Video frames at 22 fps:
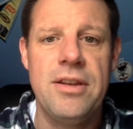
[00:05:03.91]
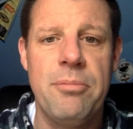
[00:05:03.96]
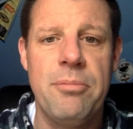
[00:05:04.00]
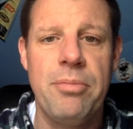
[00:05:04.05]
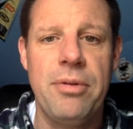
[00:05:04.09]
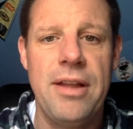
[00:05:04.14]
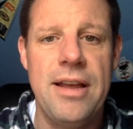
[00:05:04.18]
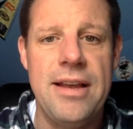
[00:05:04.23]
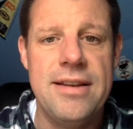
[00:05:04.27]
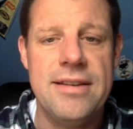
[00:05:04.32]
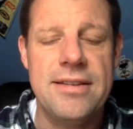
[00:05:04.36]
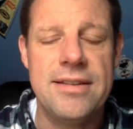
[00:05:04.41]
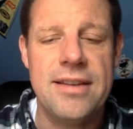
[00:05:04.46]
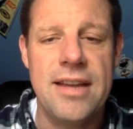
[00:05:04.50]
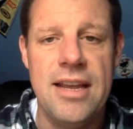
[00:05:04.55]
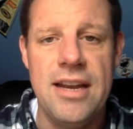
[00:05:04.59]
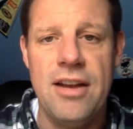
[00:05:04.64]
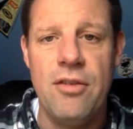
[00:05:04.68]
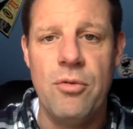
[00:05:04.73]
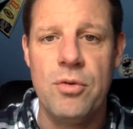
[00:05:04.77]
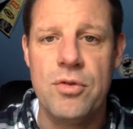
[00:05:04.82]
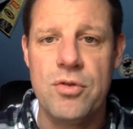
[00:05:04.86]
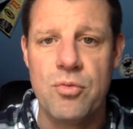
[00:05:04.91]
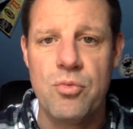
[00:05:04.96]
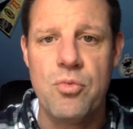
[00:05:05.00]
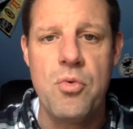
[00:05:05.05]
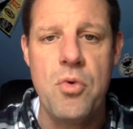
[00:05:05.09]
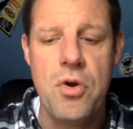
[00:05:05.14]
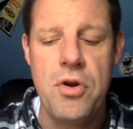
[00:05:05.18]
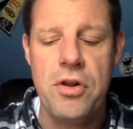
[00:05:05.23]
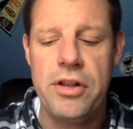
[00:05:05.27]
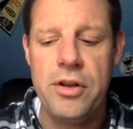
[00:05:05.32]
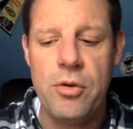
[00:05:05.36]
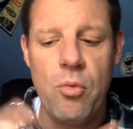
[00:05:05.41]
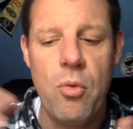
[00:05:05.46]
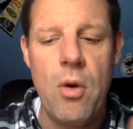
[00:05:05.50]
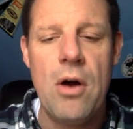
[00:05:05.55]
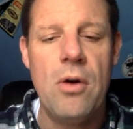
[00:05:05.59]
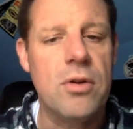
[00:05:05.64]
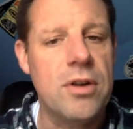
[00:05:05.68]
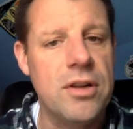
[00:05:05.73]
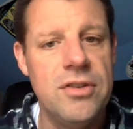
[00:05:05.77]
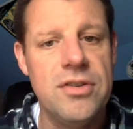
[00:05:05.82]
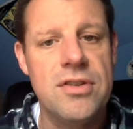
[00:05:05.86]
place and it was really
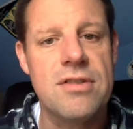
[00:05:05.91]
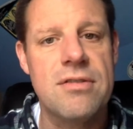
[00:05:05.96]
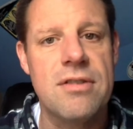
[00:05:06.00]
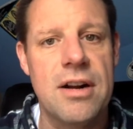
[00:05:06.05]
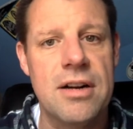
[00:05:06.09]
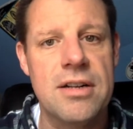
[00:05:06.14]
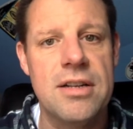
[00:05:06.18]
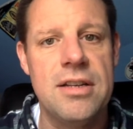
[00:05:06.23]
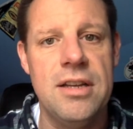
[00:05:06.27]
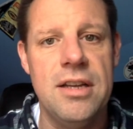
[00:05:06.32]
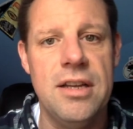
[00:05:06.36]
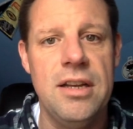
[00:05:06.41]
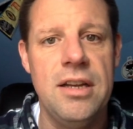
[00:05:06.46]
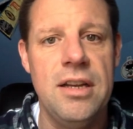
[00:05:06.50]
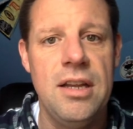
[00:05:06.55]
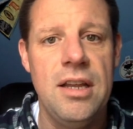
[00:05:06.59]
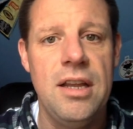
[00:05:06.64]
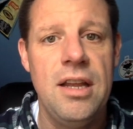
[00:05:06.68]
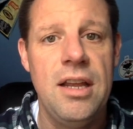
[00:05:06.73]
well constructed